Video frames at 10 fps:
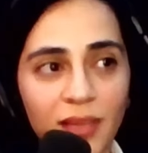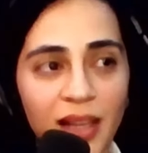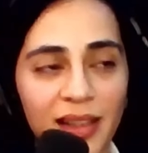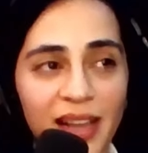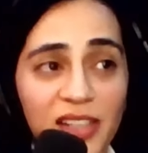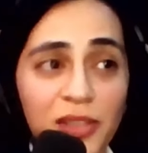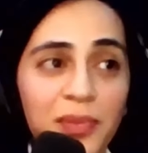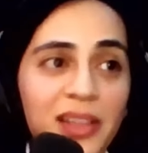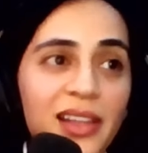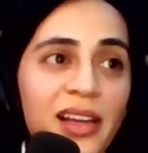that's
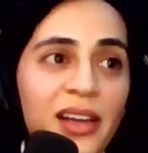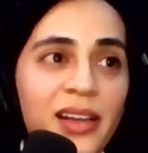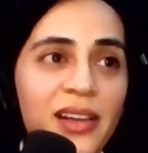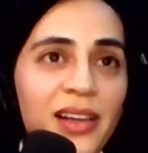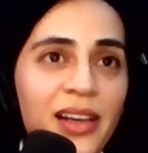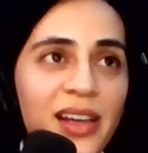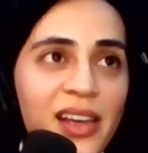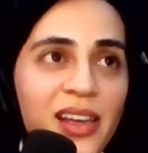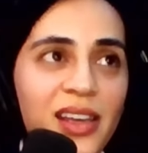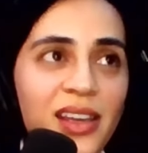something that
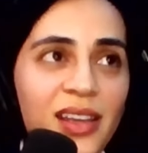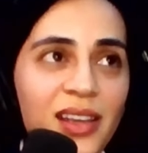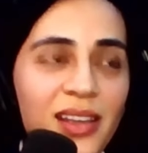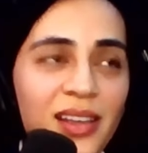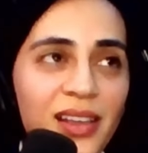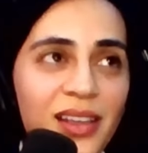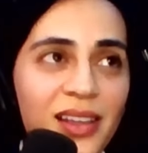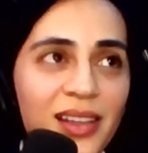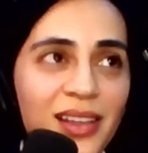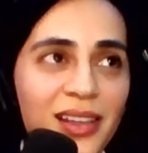I
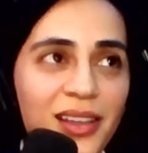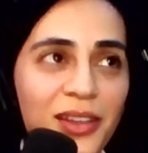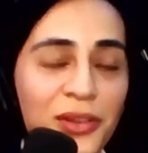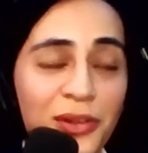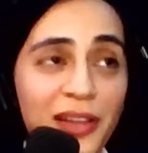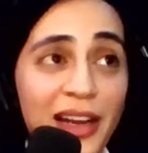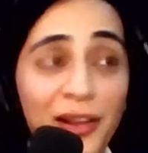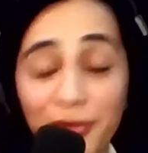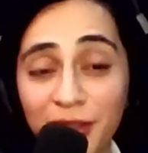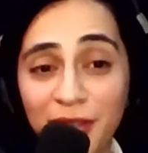
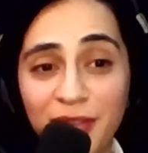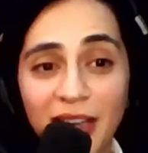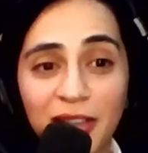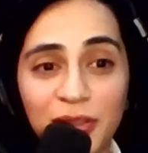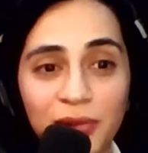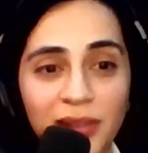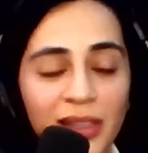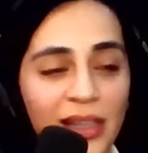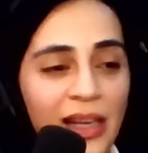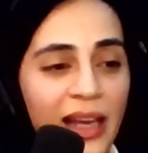really value.
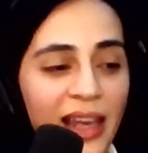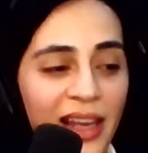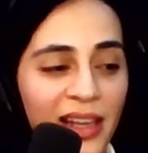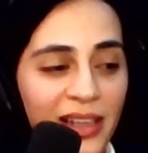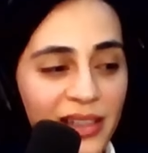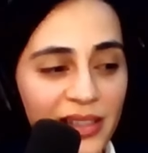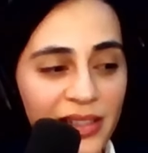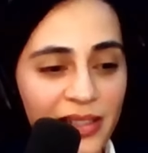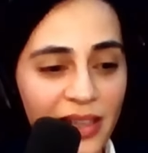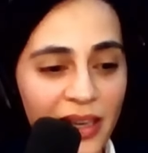
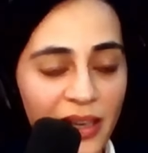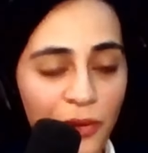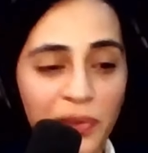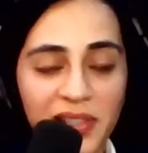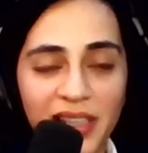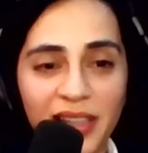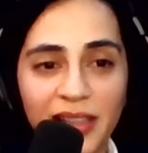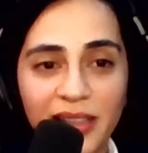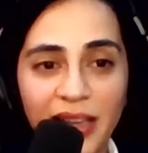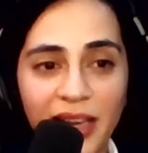And I always say
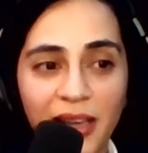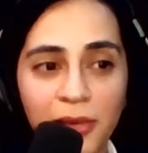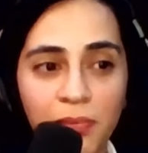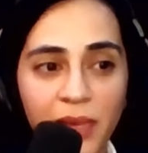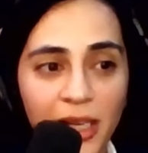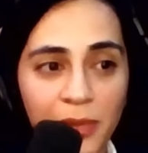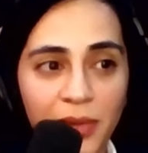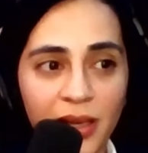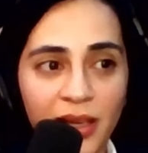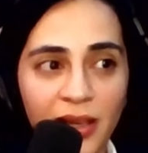that they made
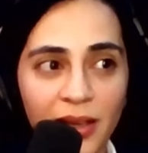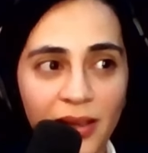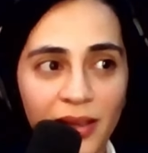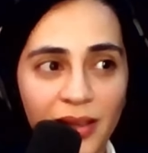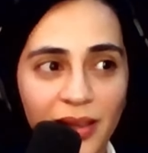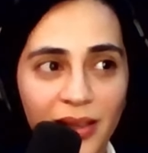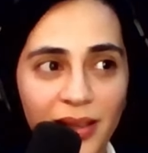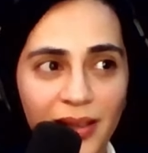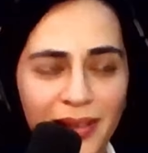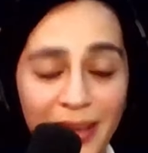me
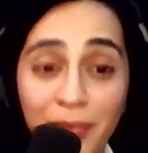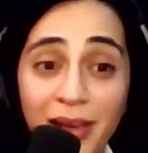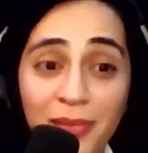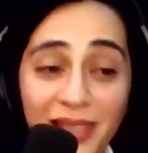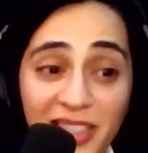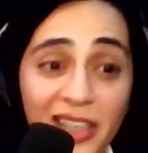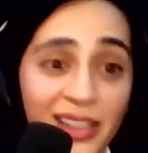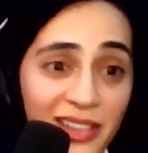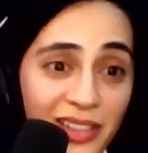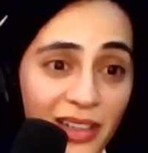
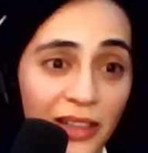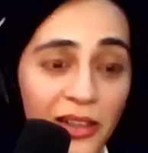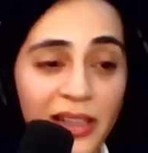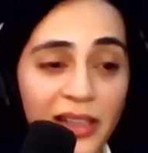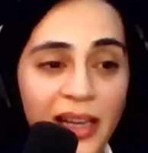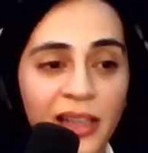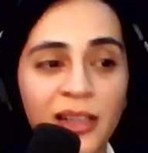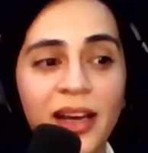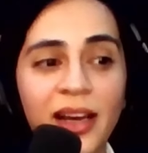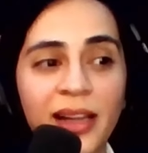change a lot.
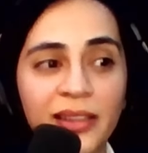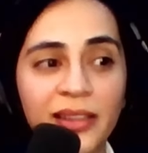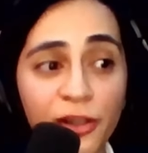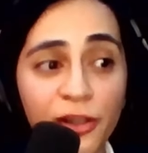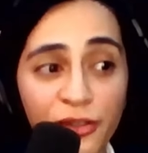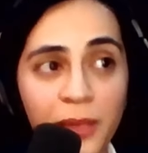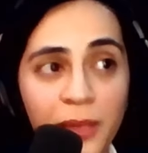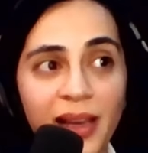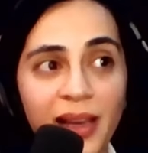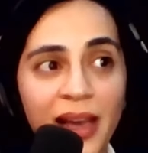And their
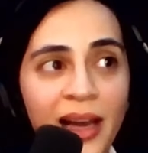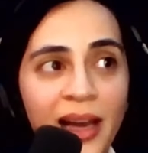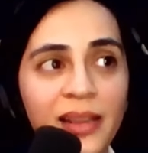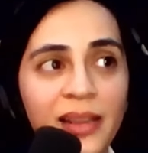feedback had